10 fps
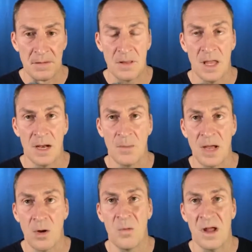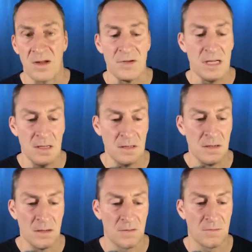That I'm like, oh my God, I haven't
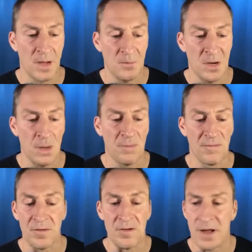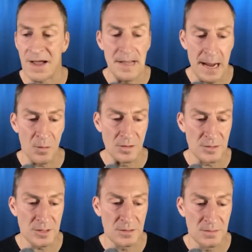eaten. I've been up for 9
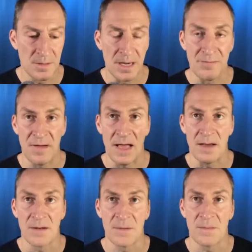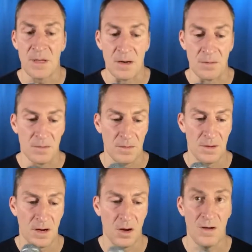hours, and I've had,
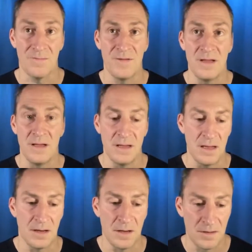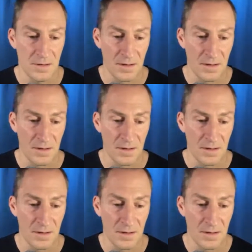a coffee and...